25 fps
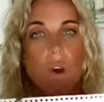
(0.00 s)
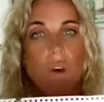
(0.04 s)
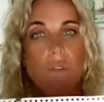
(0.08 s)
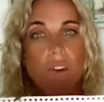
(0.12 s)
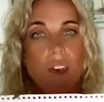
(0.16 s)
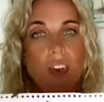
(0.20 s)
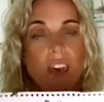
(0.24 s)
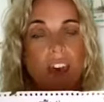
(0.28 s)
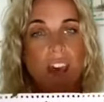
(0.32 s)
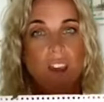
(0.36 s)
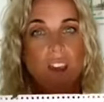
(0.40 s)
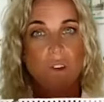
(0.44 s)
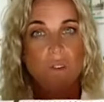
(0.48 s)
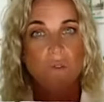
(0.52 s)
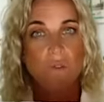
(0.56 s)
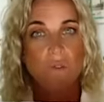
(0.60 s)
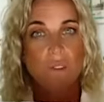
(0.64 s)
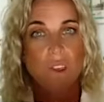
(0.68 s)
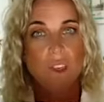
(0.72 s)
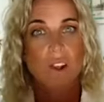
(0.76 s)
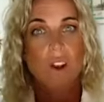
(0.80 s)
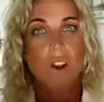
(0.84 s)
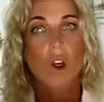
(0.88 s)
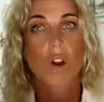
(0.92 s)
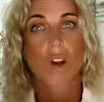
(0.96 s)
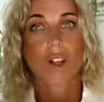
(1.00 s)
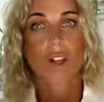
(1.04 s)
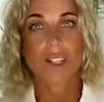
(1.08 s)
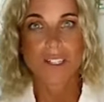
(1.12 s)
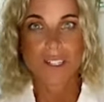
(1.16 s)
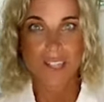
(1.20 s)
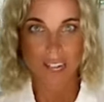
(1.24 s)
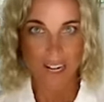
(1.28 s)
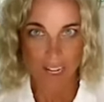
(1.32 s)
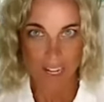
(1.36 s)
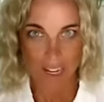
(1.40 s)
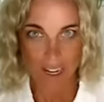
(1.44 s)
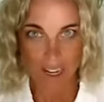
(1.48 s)
over how you feel on a
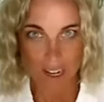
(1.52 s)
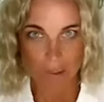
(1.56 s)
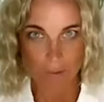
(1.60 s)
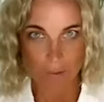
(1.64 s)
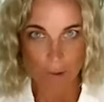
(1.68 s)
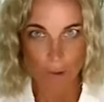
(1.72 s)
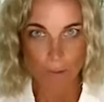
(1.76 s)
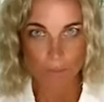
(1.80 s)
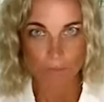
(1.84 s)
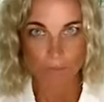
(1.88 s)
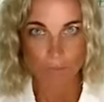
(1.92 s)
cellular level.